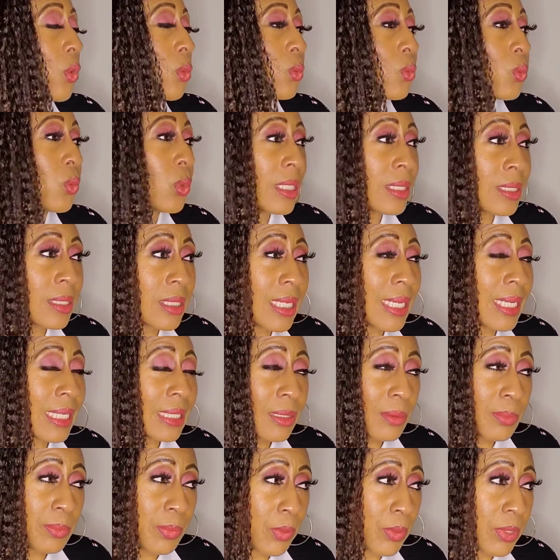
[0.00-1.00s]
wasn't as
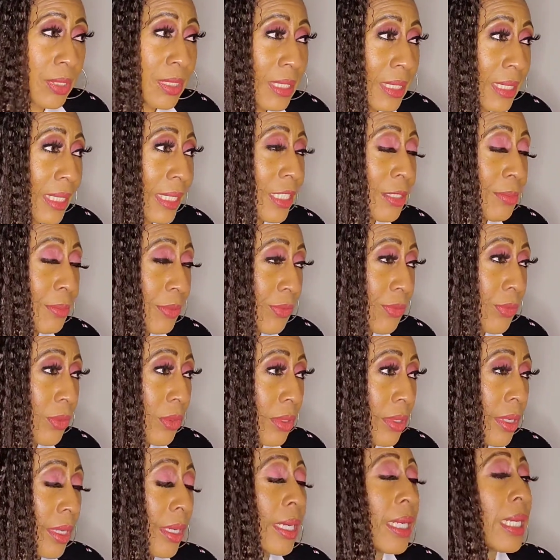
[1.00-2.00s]
important as
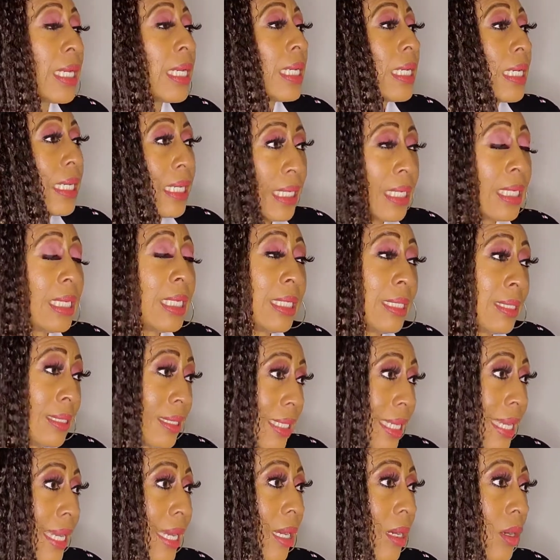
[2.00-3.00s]
before, it is
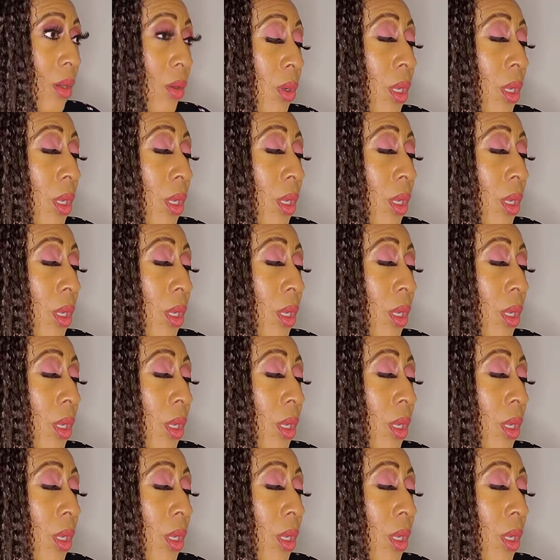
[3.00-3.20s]
now,